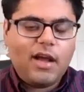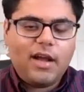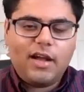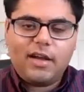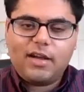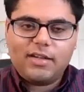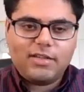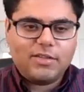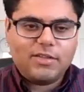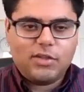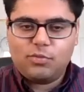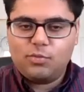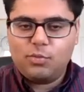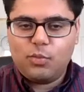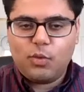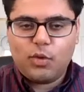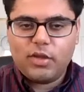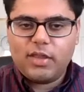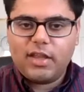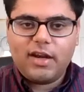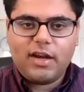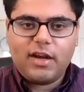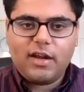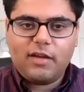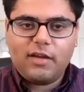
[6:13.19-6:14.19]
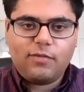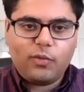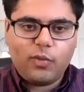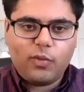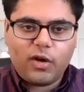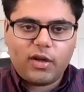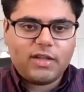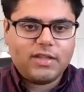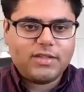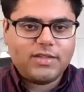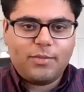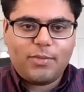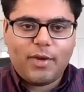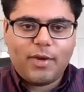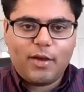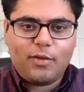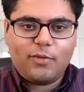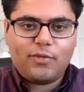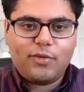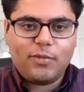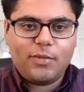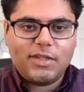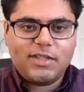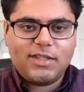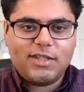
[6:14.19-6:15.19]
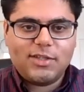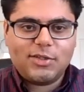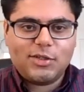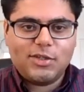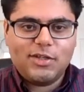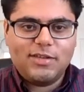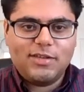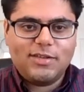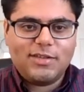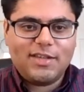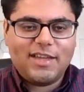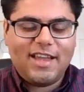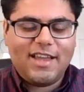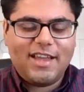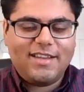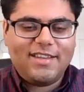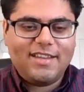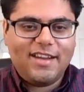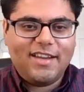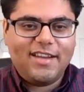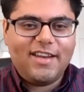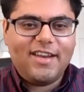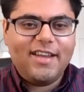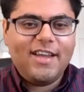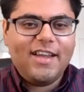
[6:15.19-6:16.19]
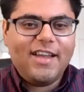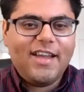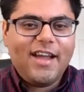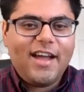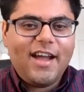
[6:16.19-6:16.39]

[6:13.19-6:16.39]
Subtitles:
because there's more than enough work as a bioinformatician to get done.